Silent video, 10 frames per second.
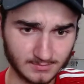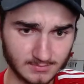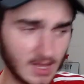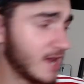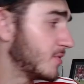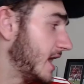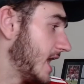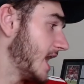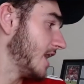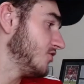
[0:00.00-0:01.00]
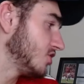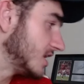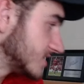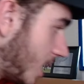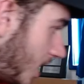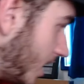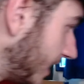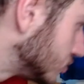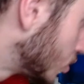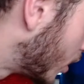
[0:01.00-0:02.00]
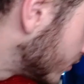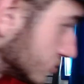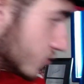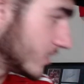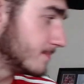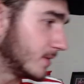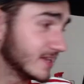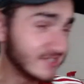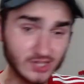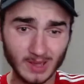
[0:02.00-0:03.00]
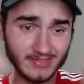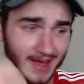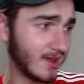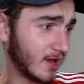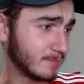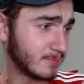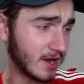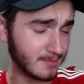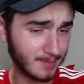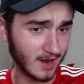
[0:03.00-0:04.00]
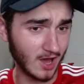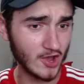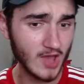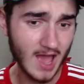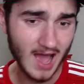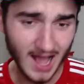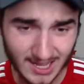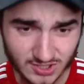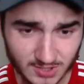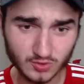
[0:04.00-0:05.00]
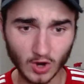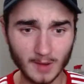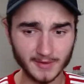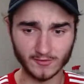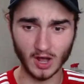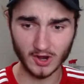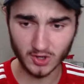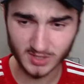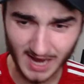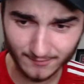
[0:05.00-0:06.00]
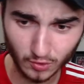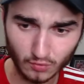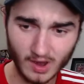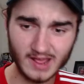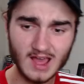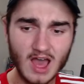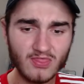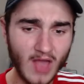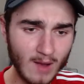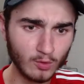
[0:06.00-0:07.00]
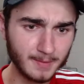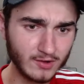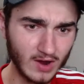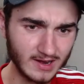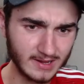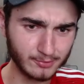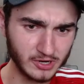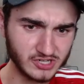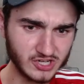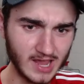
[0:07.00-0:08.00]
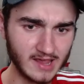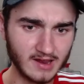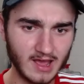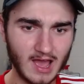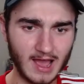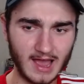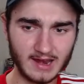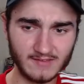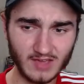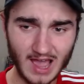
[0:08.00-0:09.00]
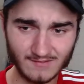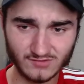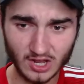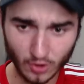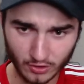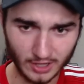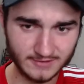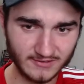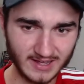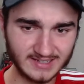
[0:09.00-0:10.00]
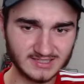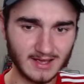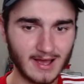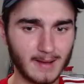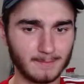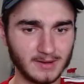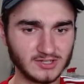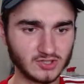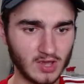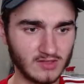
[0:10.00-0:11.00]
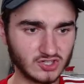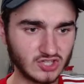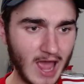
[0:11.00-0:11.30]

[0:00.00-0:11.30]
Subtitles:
Anyway, if you guys are enjoying the stream, please do hit that like button below and subscribe if you are new and you haven't already. That would be greatly appreciated. And if you have done all those things, please do hit the share